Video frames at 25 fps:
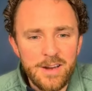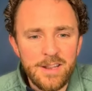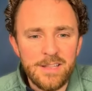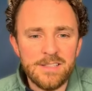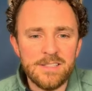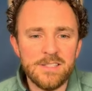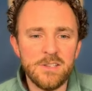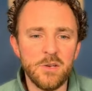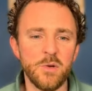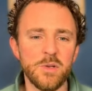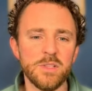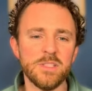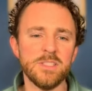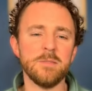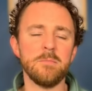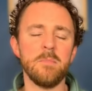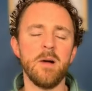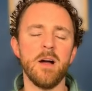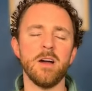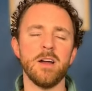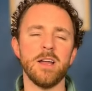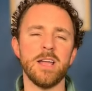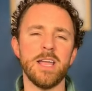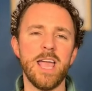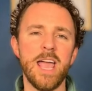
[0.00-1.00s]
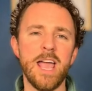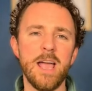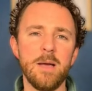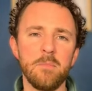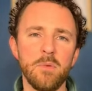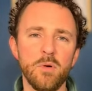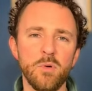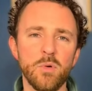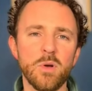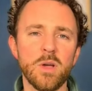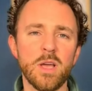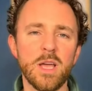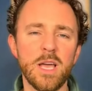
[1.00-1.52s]
And so it's Amari
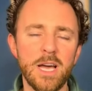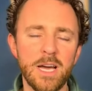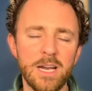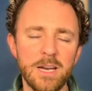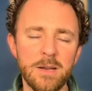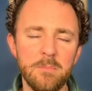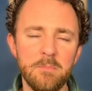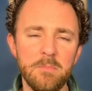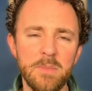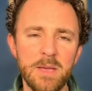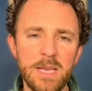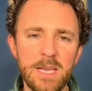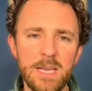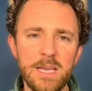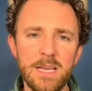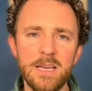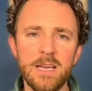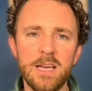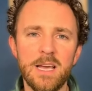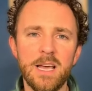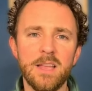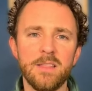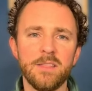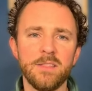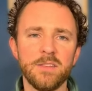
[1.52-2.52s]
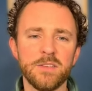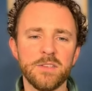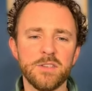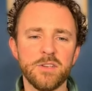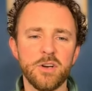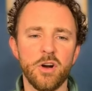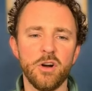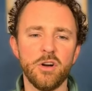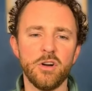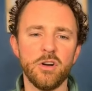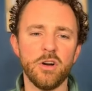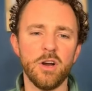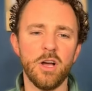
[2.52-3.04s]
Campbell going to be the
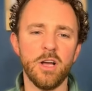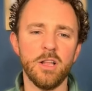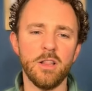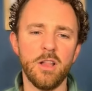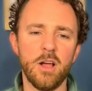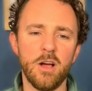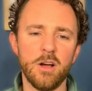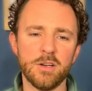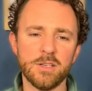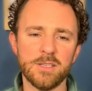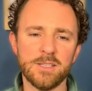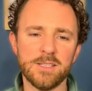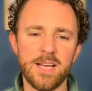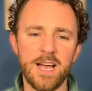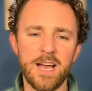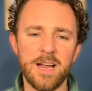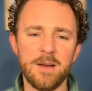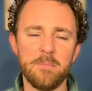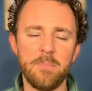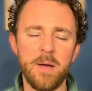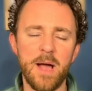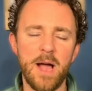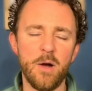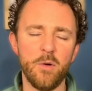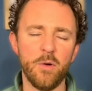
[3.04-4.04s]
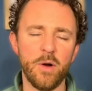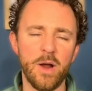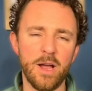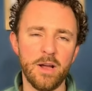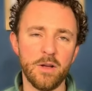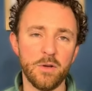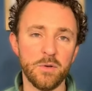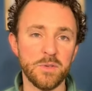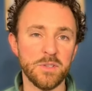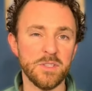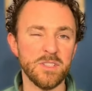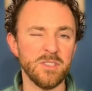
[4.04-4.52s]
starter alongside Power Eccles.